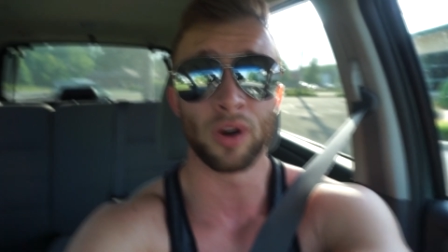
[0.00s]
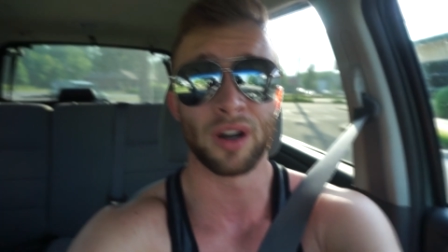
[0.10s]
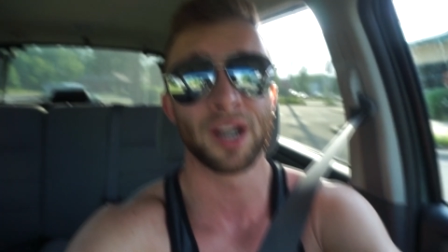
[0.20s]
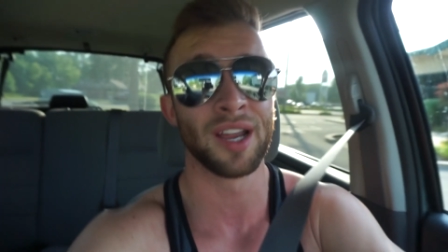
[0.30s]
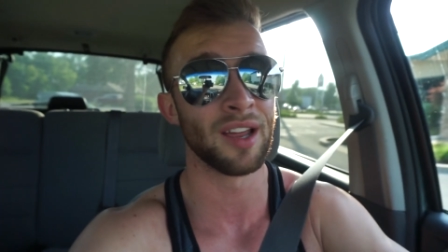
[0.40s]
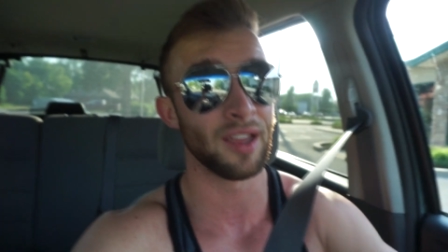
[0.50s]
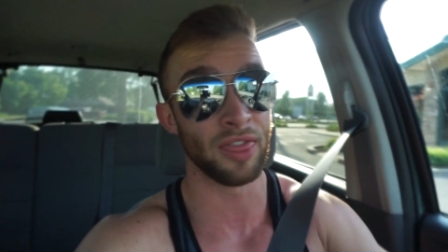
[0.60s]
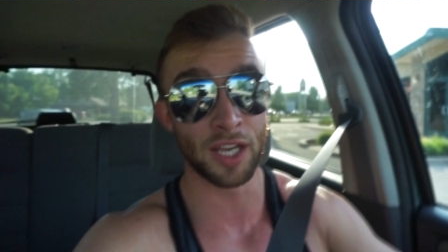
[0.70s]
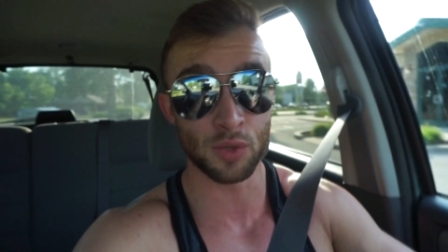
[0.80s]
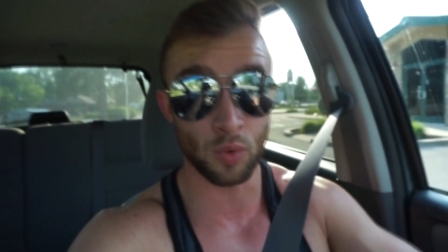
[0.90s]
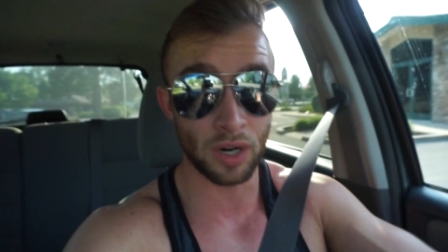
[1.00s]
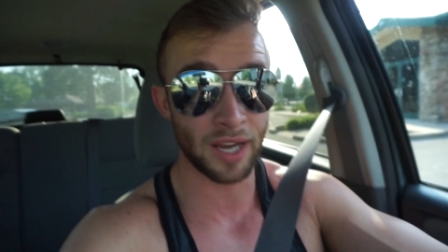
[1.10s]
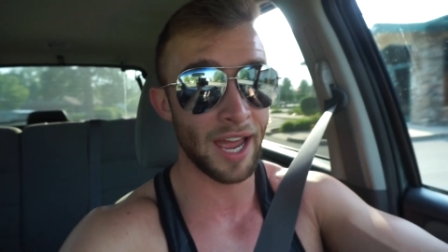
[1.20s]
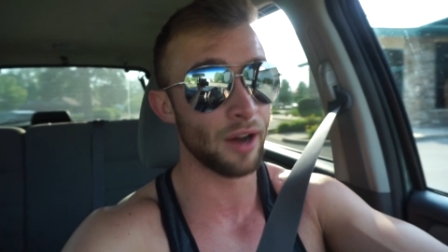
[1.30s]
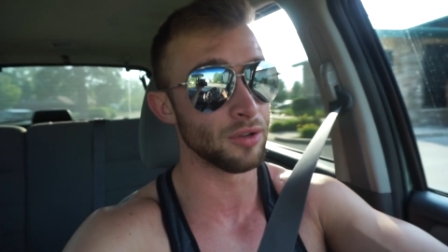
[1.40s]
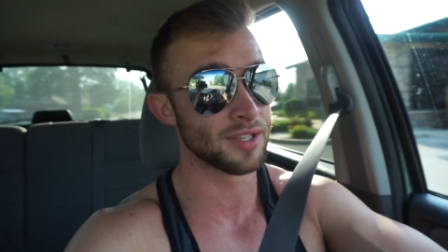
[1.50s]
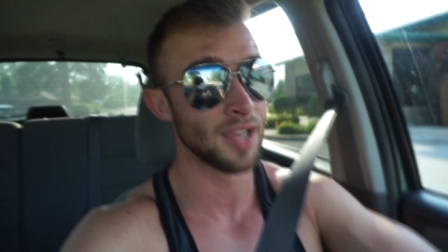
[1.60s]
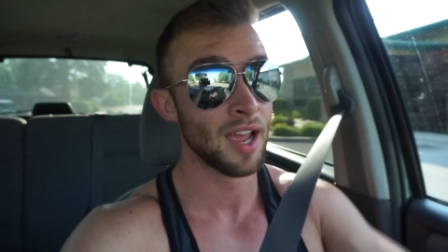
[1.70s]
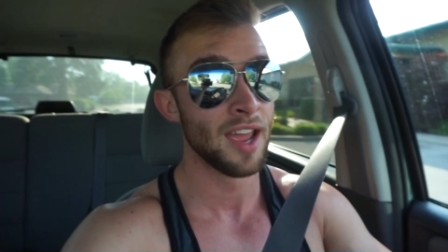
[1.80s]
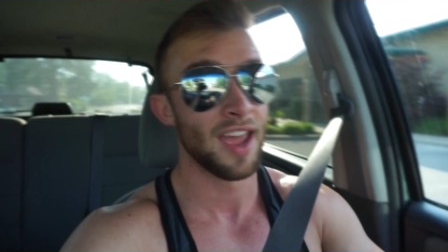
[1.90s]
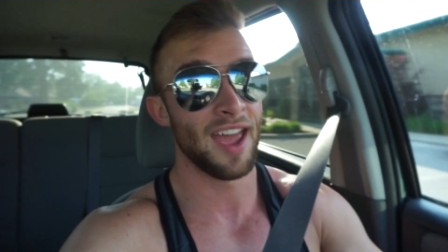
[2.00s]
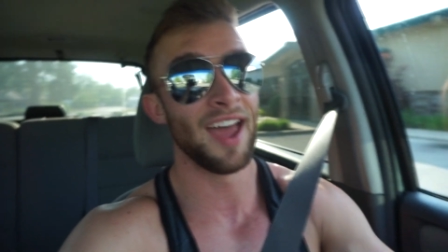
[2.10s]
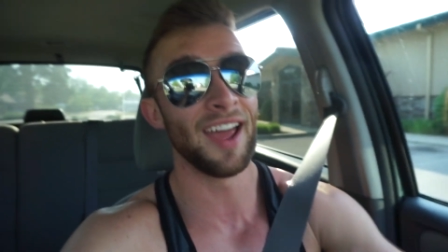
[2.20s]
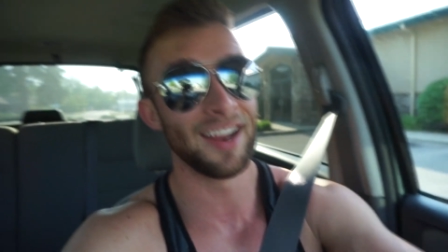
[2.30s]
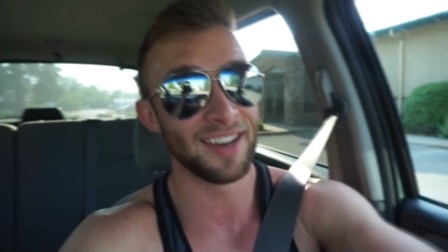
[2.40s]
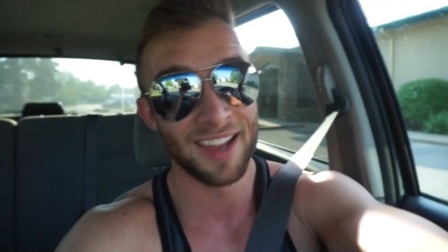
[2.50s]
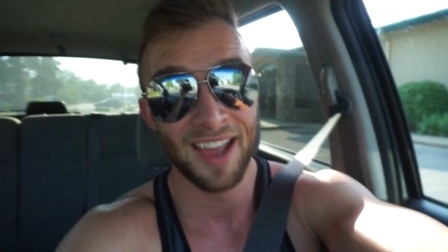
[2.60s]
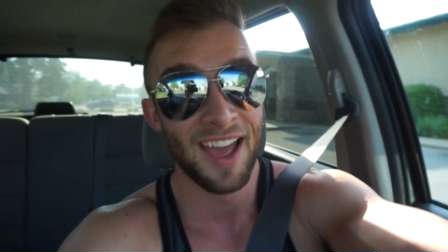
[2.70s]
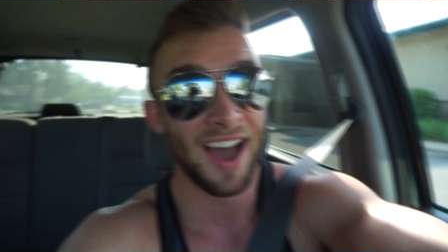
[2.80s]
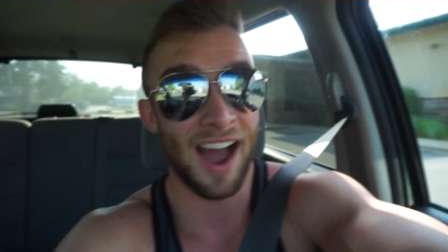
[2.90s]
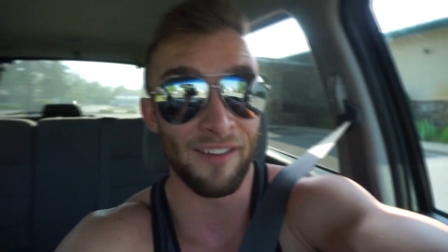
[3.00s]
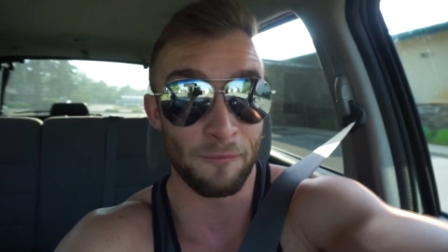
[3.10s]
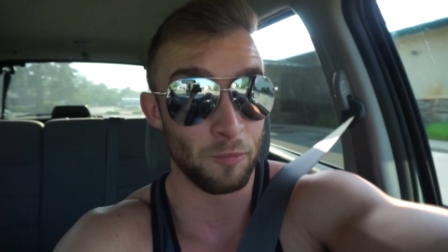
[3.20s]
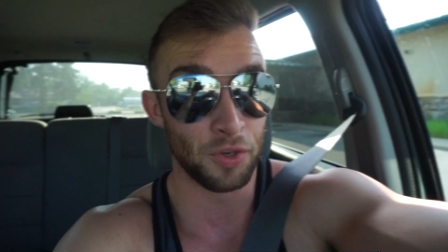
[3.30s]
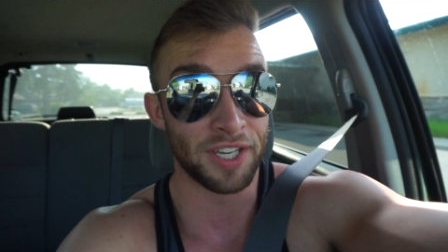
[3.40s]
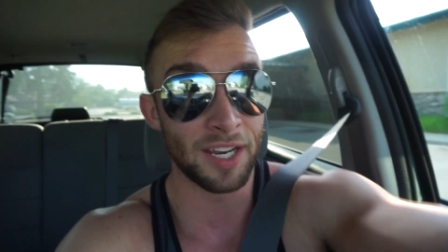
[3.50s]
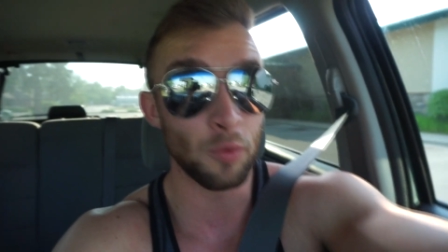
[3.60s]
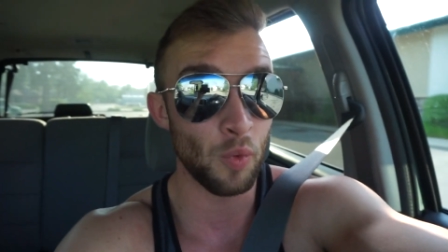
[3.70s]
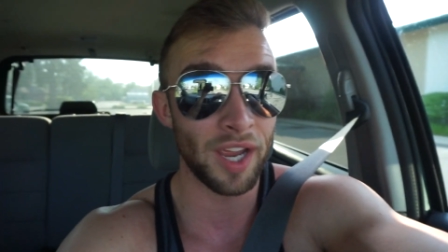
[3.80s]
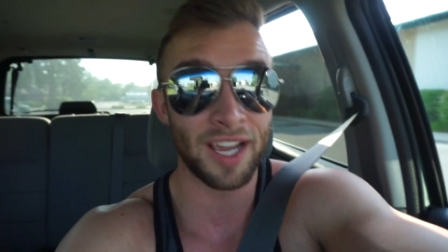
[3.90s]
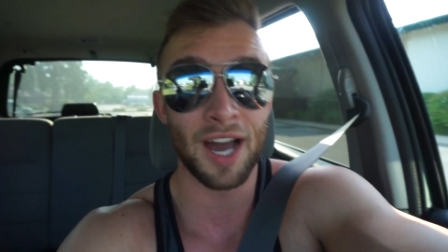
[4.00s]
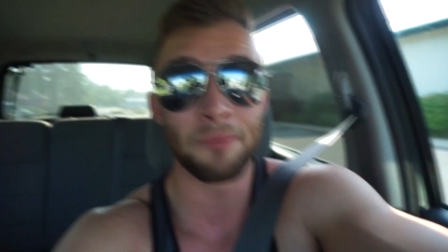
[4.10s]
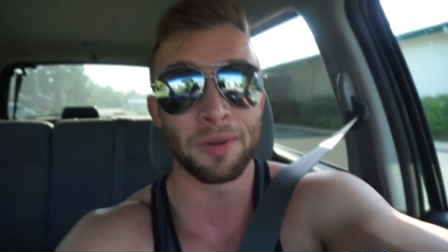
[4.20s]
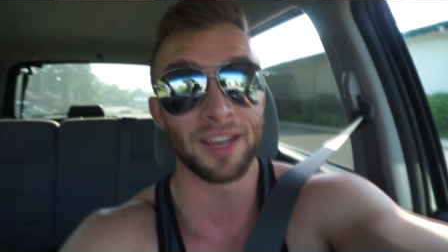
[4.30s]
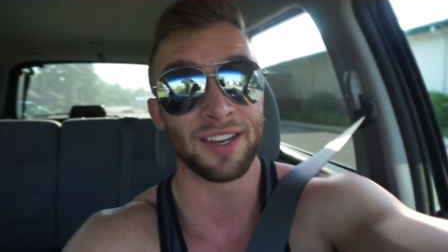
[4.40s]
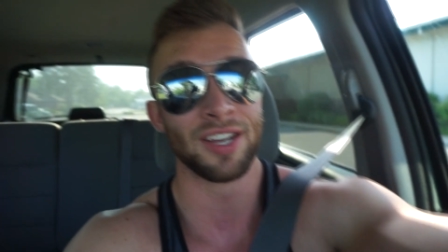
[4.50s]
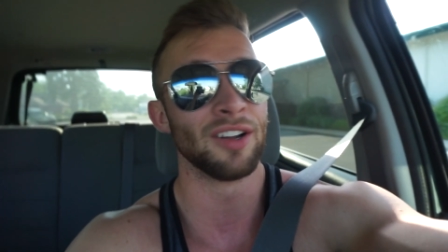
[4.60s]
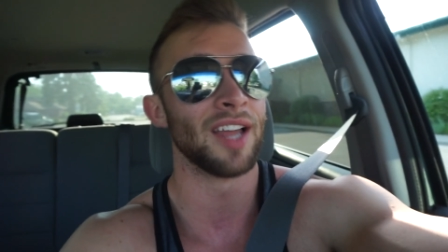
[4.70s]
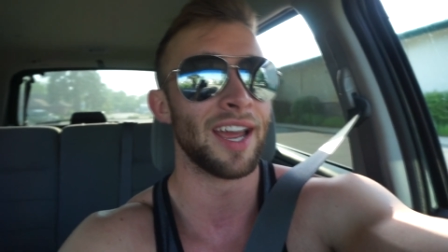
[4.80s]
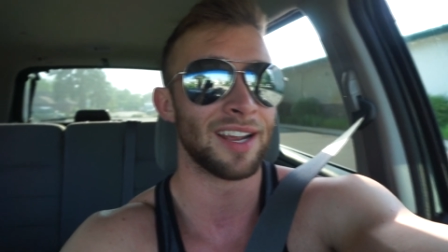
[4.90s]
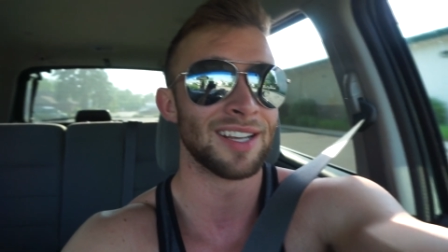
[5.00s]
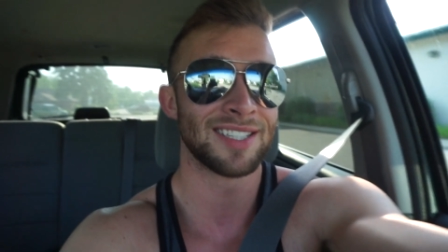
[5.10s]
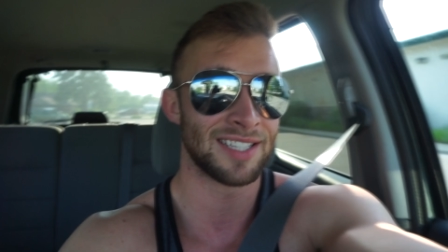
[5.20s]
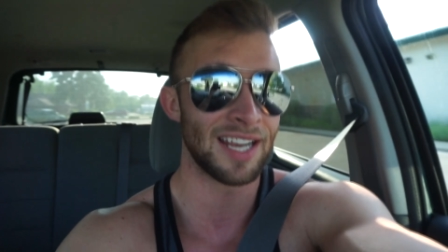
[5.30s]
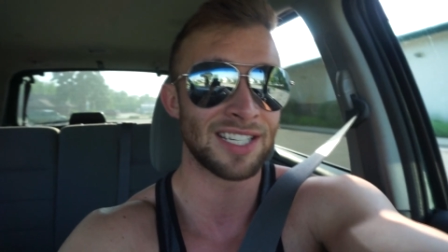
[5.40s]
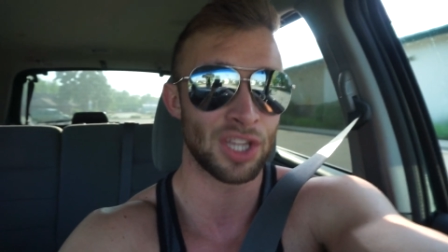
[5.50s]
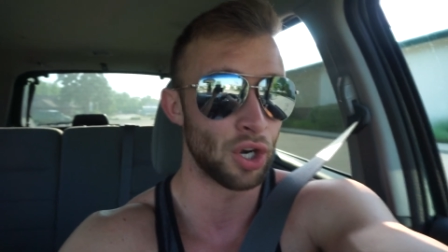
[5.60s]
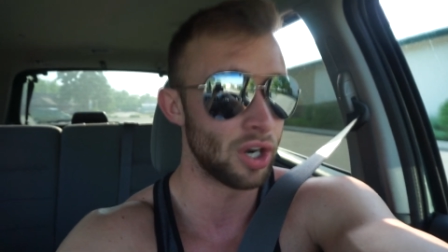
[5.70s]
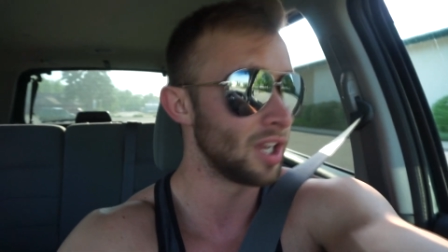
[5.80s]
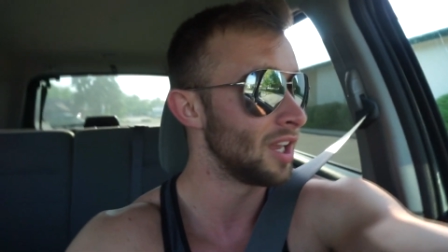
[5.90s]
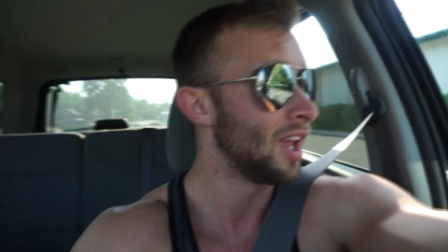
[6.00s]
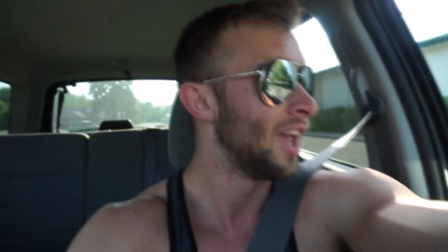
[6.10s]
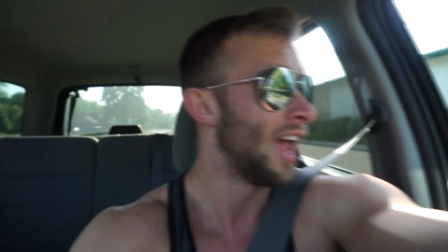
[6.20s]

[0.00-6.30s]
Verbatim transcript: work, these workouts, and I didn't wake up until like six thirty.